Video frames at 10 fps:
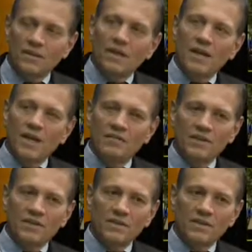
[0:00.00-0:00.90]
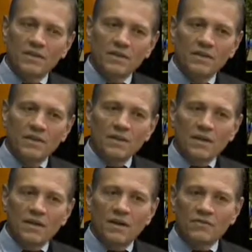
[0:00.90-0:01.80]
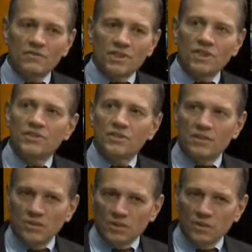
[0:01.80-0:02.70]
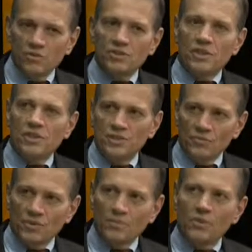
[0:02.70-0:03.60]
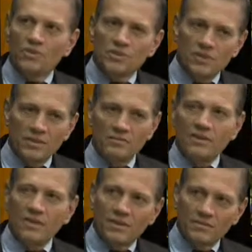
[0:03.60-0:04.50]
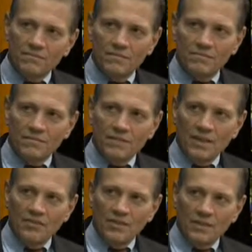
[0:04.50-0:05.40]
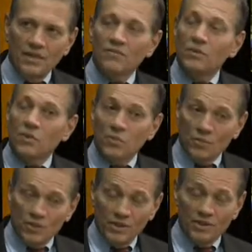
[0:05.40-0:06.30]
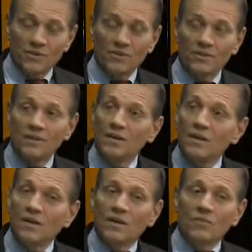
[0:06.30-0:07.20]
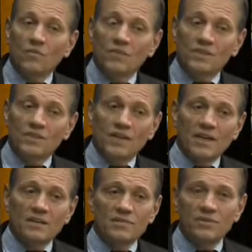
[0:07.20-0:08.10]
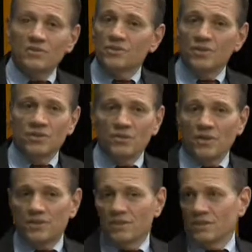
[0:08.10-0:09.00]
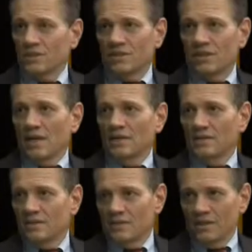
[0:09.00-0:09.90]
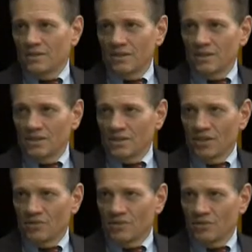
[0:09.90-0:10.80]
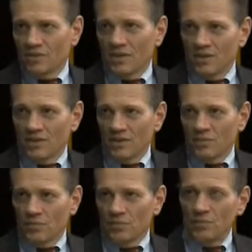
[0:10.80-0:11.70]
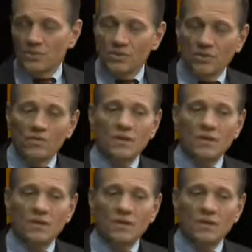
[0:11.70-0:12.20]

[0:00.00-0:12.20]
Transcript: have a conversation and negotiation with the person, and they would leave and nobody would get hurt. Well, in these active shooter situations, that is a scenario is not available, and so